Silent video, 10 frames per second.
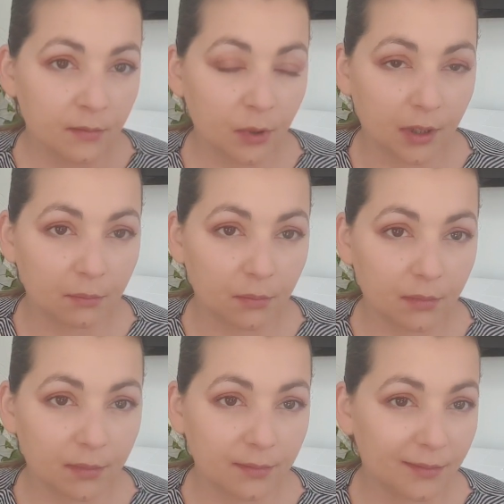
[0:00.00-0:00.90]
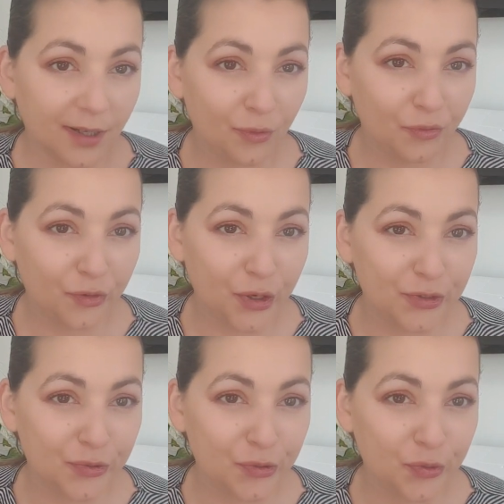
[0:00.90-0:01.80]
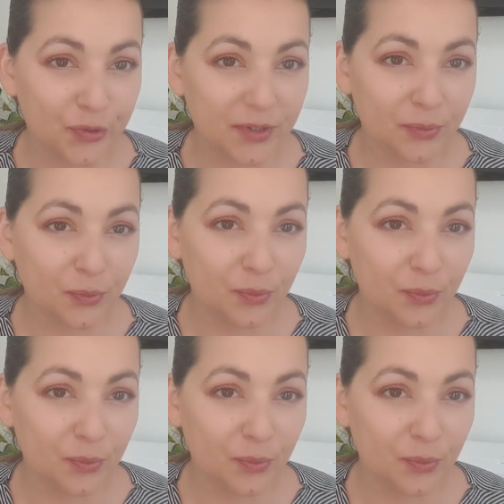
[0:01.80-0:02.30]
well, I will fry the roots,